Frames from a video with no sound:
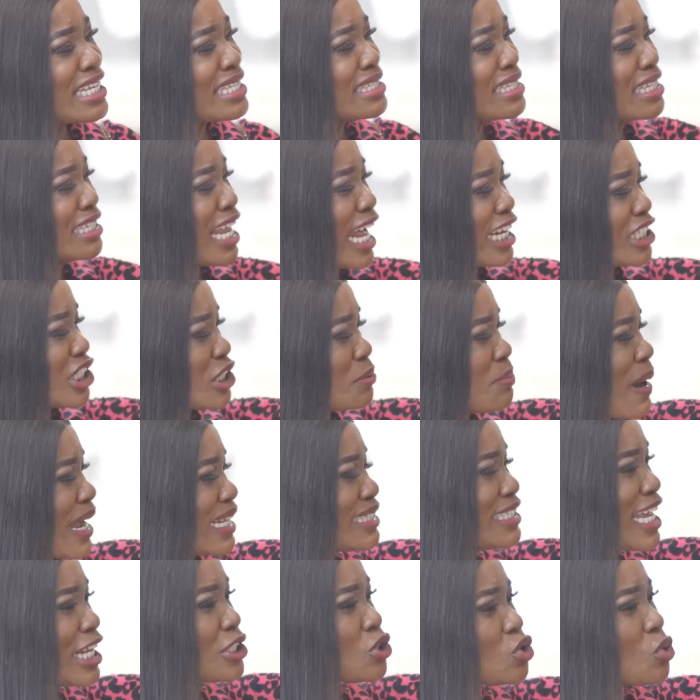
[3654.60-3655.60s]
This thing that
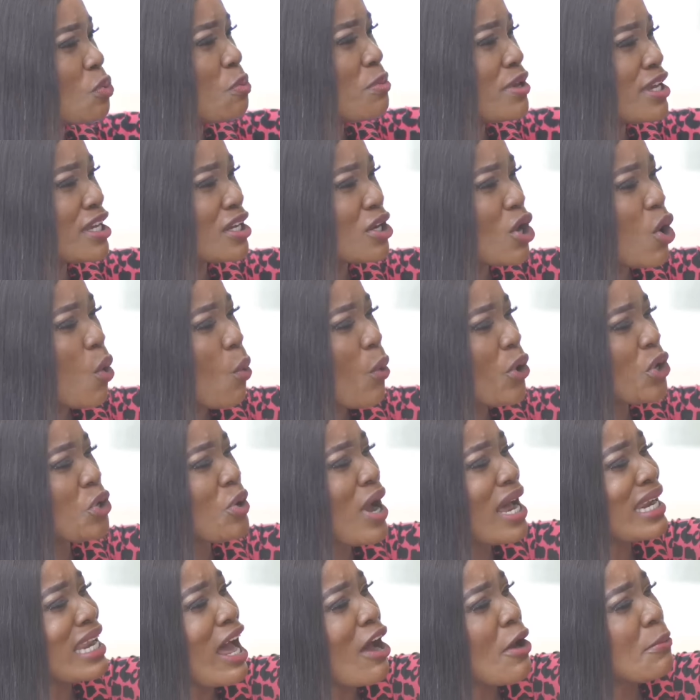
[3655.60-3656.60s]
smart did to me, will
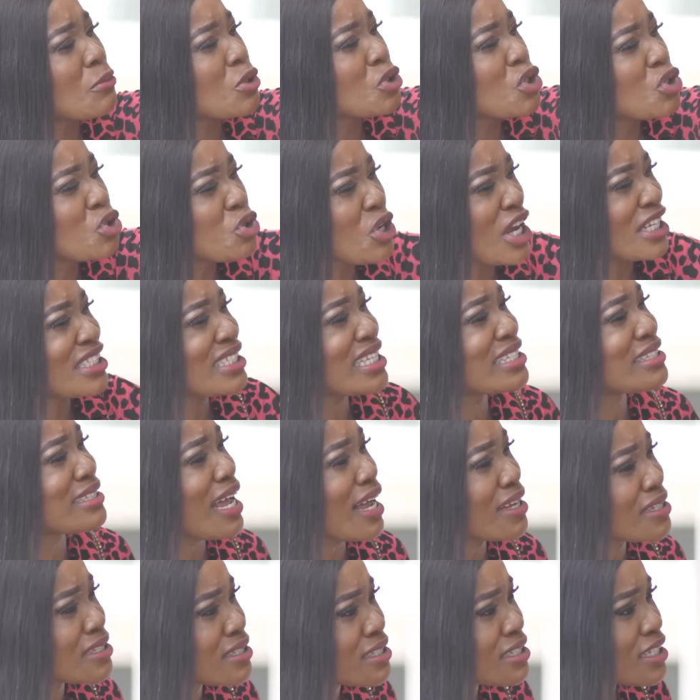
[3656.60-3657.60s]
you allow him to do to your
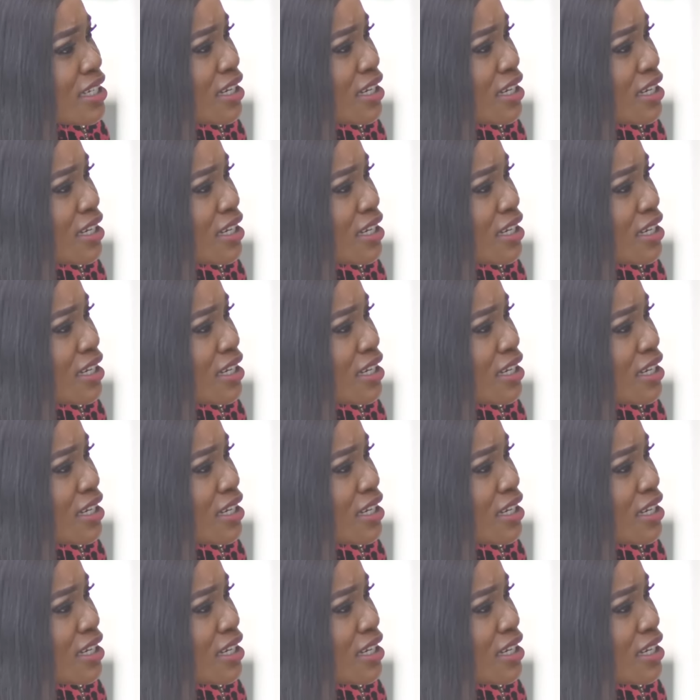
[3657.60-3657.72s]
sisters?